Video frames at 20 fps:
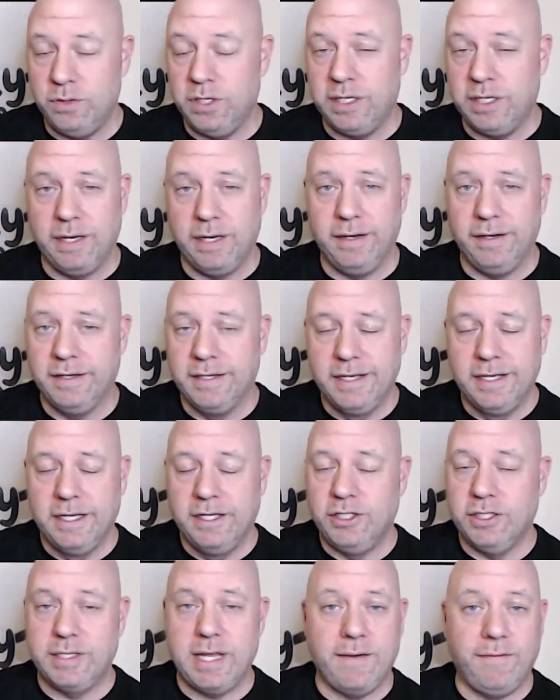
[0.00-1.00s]
You can
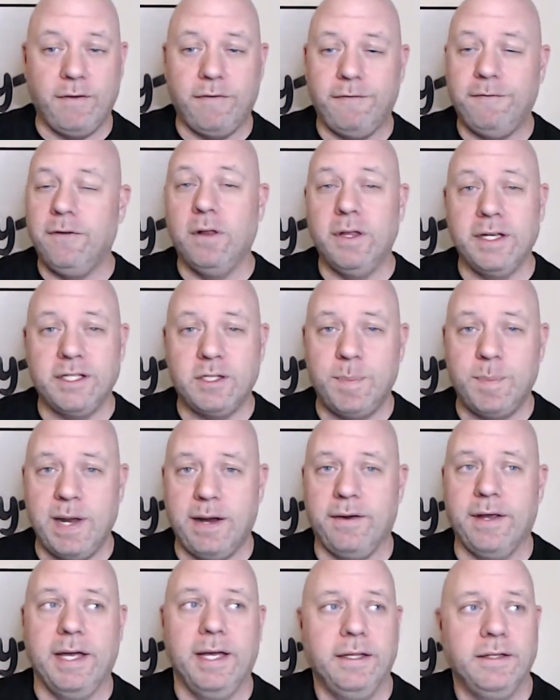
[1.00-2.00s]
just have a full
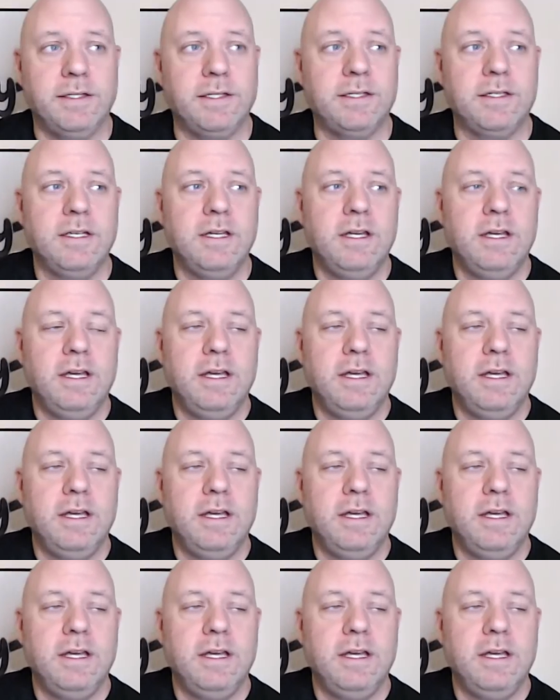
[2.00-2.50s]
experience,